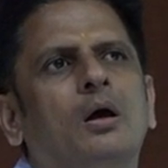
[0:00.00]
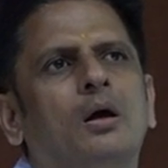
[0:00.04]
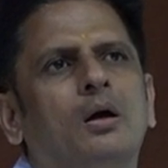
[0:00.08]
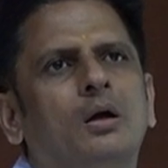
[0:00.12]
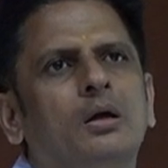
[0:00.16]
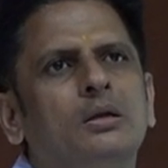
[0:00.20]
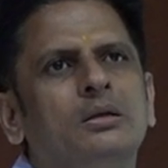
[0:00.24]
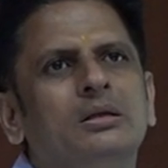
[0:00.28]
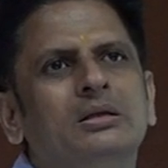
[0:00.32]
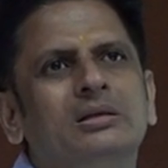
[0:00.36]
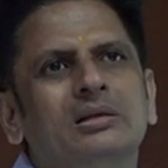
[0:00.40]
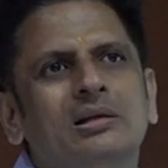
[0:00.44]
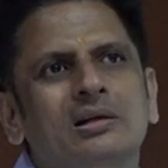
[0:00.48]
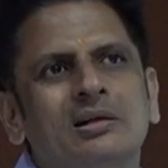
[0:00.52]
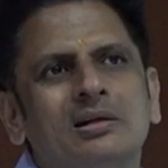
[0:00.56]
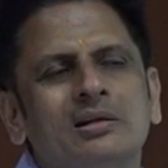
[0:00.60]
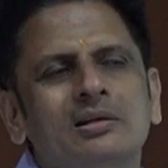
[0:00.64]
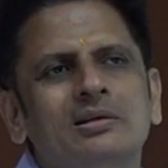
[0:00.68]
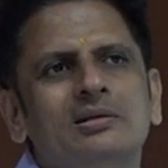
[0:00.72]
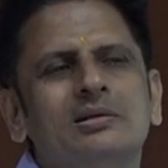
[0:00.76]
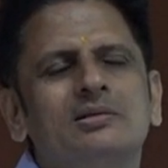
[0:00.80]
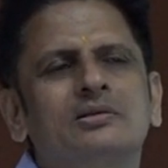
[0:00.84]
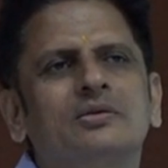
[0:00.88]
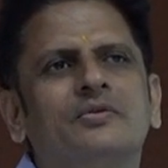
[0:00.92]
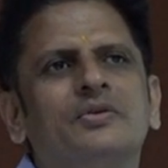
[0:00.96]
in the early
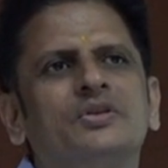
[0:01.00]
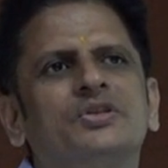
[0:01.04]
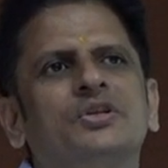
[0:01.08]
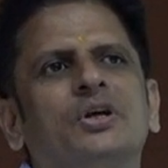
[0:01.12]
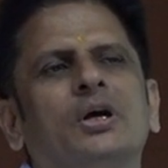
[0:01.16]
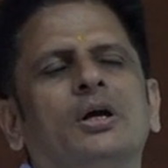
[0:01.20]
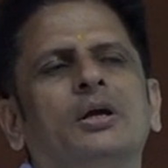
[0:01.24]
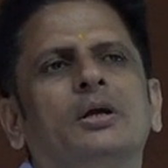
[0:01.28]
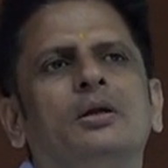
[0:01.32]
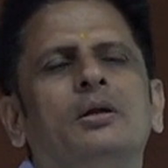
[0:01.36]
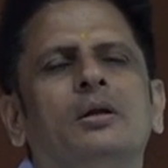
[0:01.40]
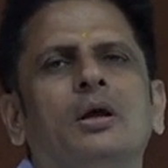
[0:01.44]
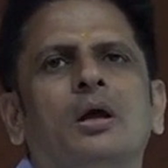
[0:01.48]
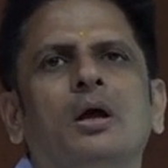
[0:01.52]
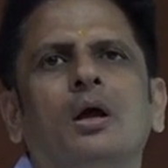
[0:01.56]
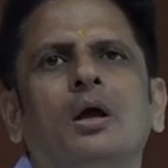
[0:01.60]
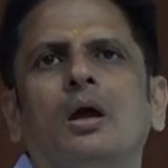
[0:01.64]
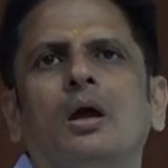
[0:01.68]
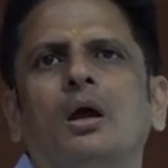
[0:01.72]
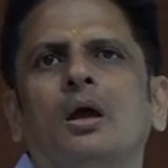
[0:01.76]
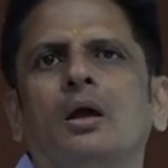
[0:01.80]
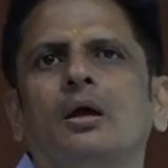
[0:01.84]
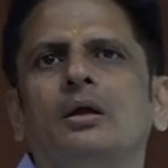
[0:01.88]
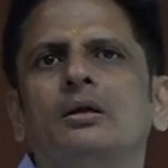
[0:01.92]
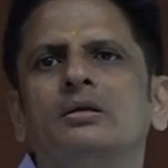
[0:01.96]
years of a child,
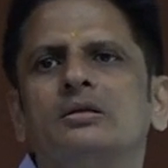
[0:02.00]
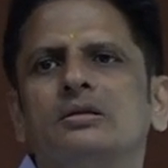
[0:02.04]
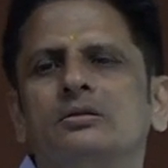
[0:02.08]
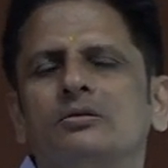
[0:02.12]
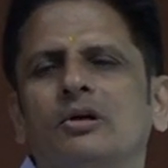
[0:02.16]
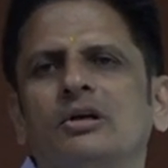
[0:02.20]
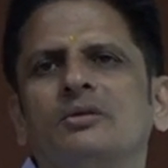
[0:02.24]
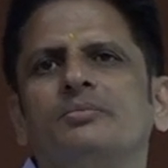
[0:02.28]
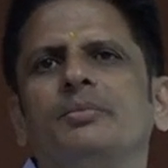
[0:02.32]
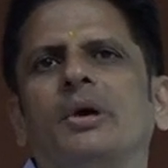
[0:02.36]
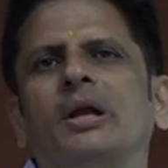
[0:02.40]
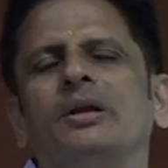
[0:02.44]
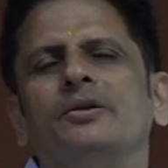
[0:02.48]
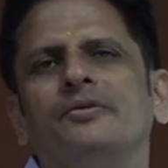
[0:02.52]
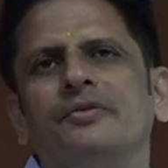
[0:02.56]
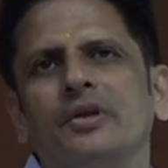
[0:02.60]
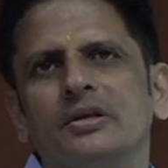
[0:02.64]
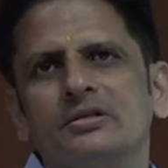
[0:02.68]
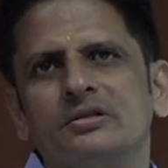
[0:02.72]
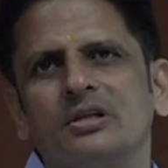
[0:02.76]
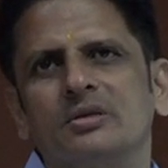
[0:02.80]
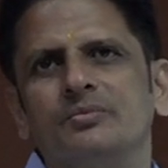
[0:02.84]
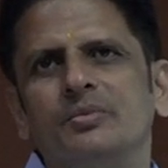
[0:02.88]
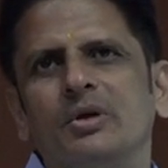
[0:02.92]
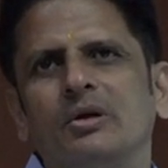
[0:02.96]
it's not
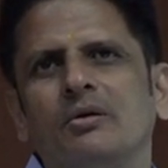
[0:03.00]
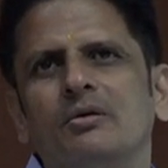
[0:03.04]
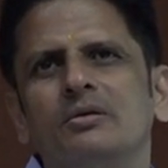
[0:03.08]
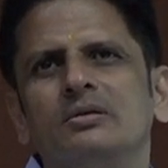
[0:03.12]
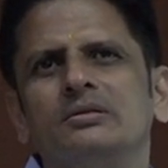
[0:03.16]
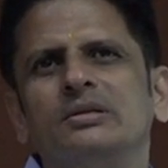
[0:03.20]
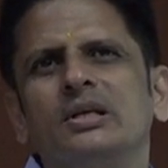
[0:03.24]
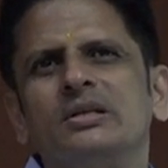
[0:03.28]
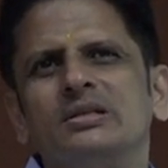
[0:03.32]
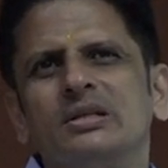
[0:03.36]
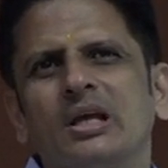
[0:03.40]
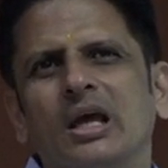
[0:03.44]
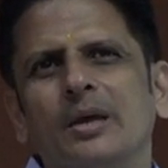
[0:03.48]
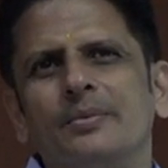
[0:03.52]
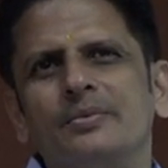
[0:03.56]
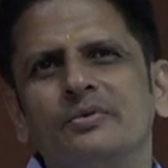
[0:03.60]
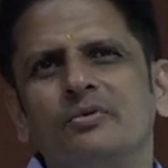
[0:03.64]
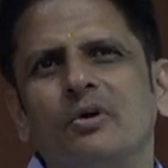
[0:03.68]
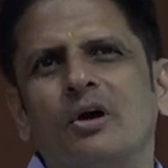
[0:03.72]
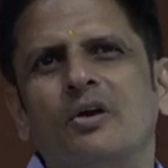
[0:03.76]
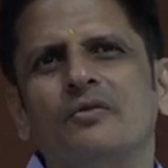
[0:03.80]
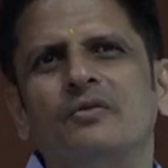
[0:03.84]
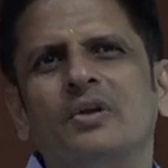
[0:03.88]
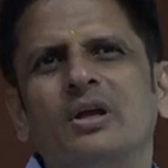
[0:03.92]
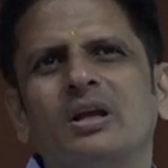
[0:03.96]
manifesting because it's just
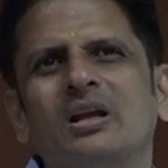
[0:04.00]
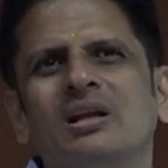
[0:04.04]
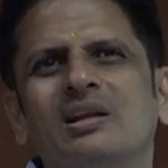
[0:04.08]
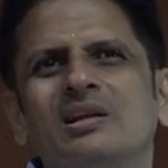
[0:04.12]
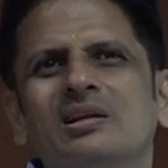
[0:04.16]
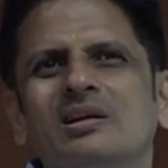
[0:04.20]
absorbing,